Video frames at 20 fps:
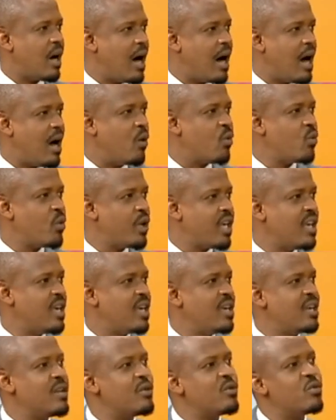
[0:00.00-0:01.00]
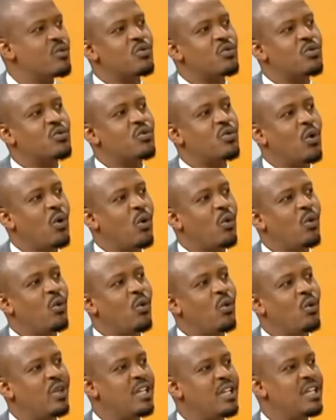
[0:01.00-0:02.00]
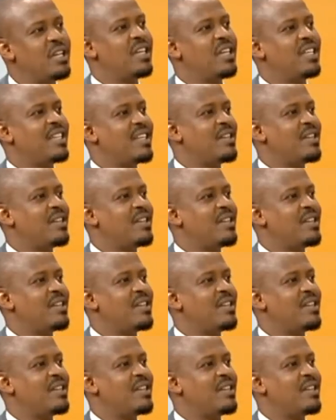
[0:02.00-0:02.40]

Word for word: Are we slowly